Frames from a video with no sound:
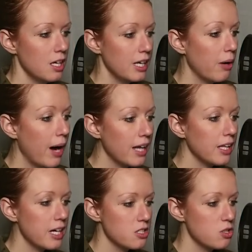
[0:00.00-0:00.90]
Now, I
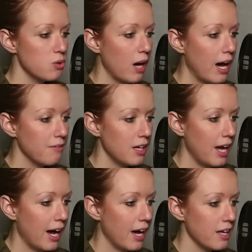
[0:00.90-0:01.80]
like to have it
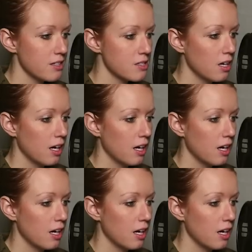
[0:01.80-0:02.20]
as